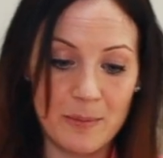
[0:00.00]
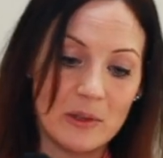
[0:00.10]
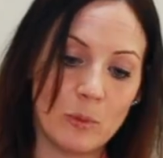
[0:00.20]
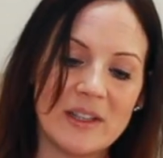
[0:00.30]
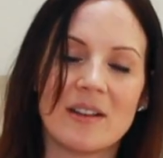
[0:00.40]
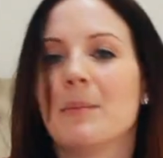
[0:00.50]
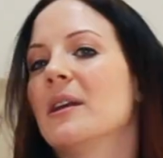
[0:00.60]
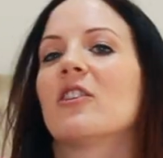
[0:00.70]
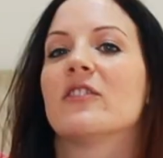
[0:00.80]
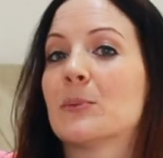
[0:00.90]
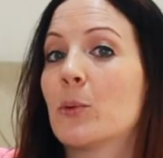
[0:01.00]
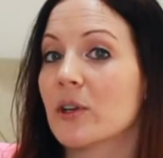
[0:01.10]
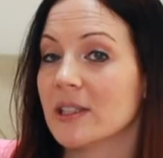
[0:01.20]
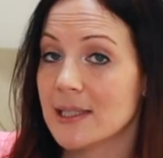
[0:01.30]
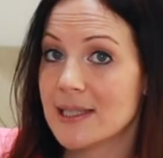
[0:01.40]
but with a bit of a
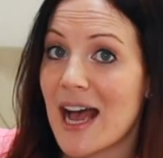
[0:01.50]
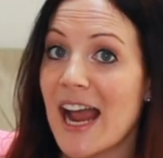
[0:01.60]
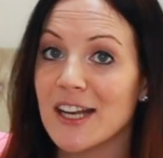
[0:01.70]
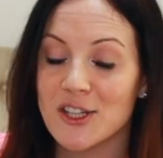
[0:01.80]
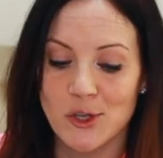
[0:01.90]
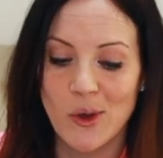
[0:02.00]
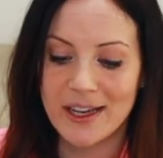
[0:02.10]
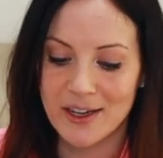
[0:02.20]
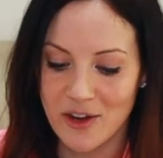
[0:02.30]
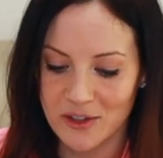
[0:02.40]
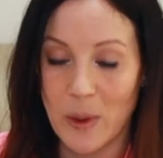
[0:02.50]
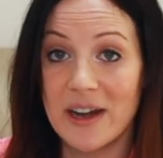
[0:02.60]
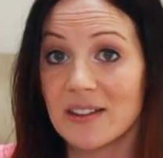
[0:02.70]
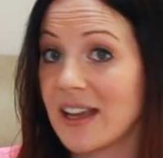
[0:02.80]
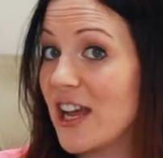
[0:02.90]
sporty design, so I cannot wear
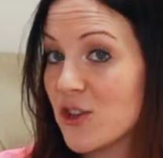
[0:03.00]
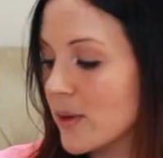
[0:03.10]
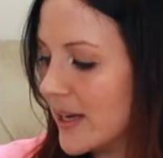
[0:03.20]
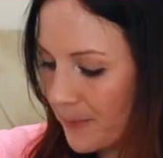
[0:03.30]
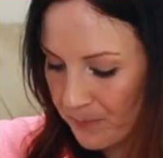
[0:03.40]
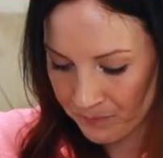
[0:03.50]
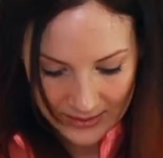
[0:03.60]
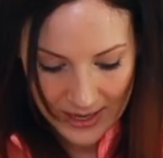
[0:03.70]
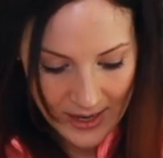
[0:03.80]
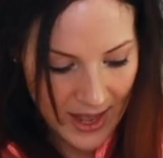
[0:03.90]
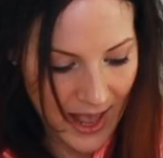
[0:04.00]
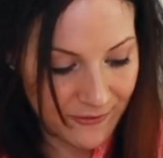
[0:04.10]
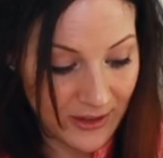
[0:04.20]
it casually. Then I have